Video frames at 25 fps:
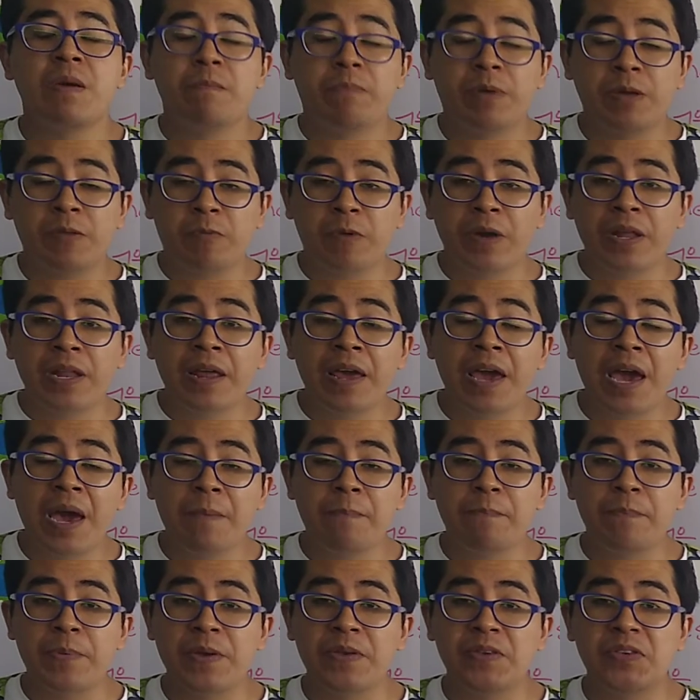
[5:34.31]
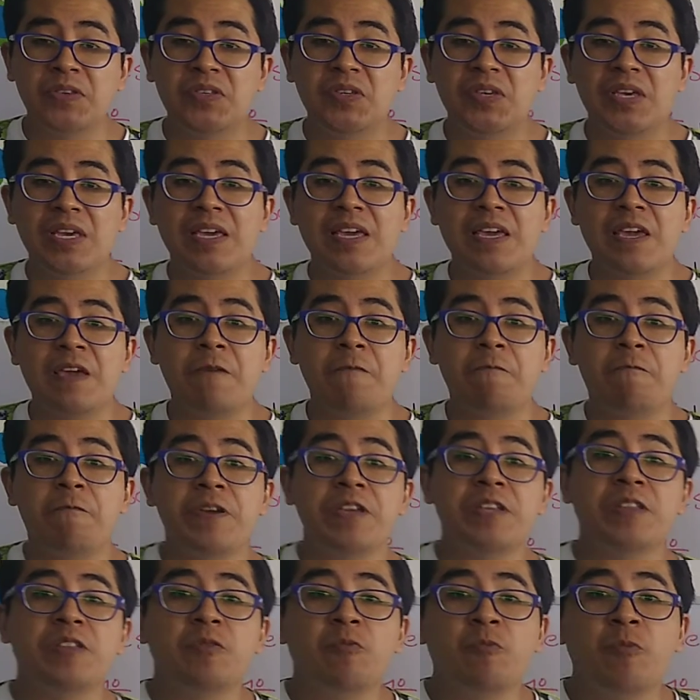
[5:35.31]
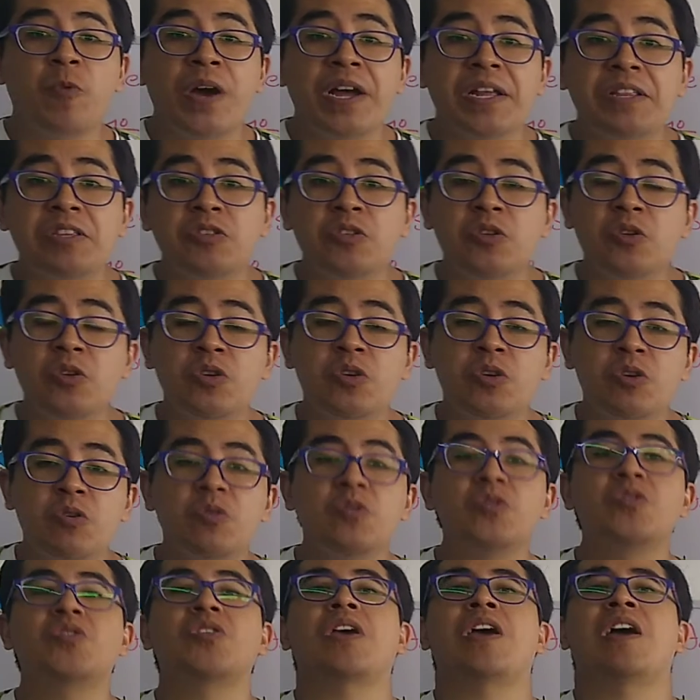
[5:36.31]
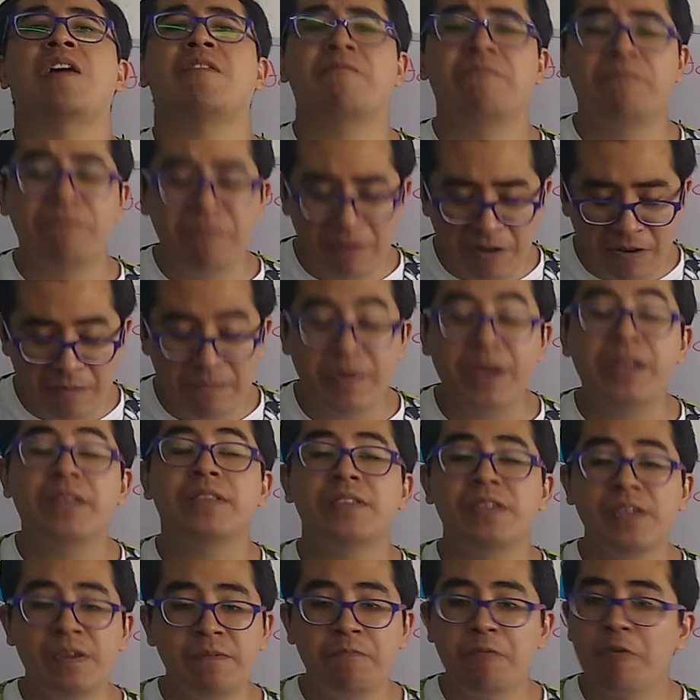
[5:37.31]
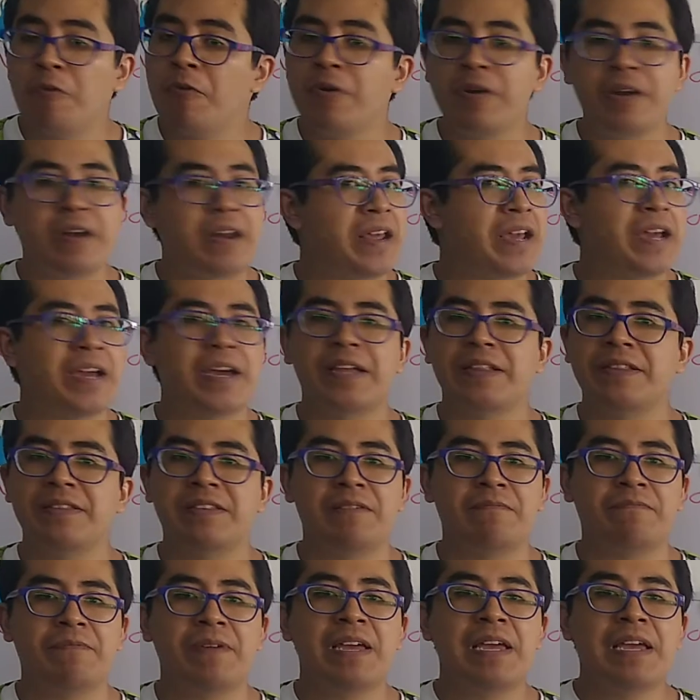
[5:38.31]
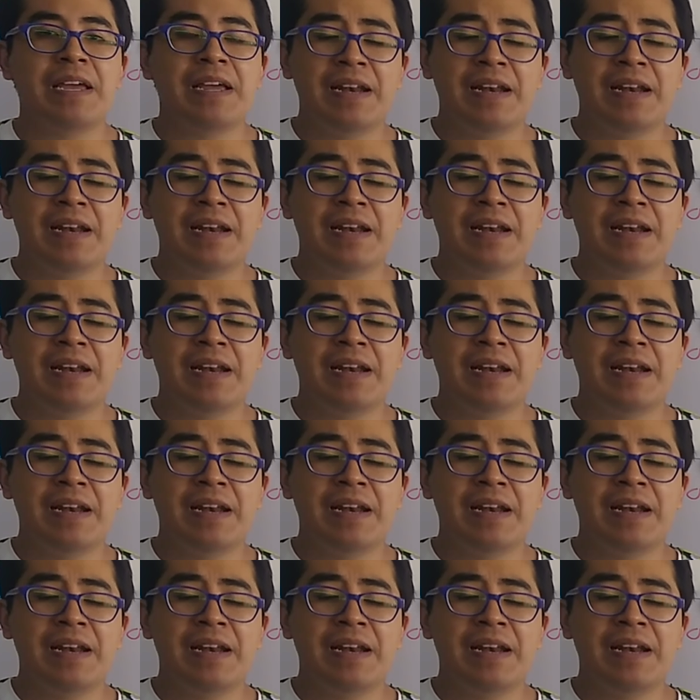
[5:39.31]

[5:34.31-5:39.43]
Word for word: But what happens if we want to use affirmative or negative?